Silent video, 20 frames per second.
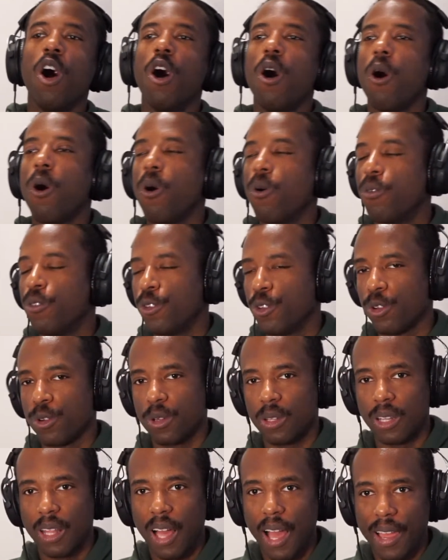over your
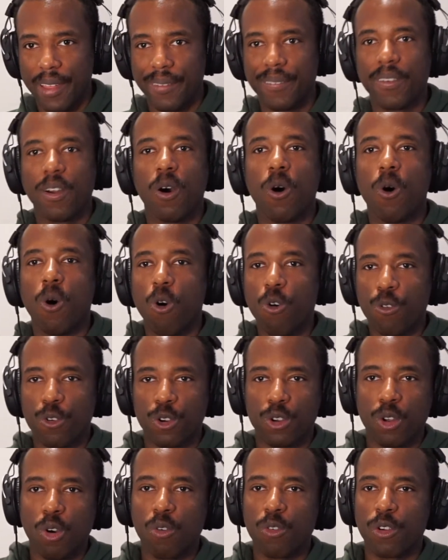life over and
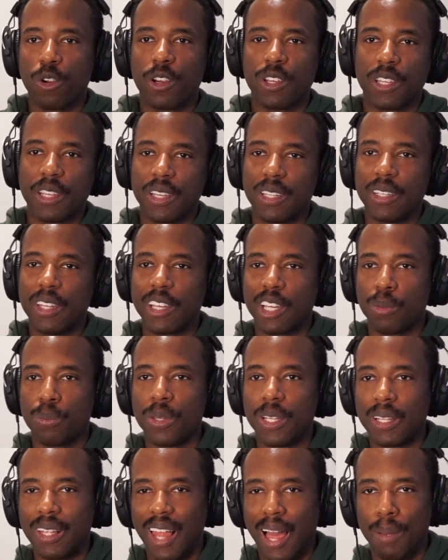over again that could be
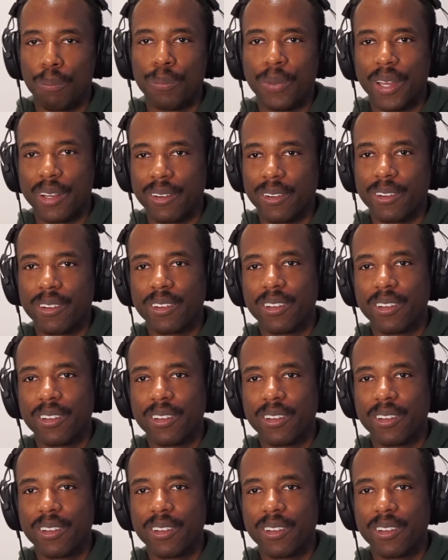a lot better.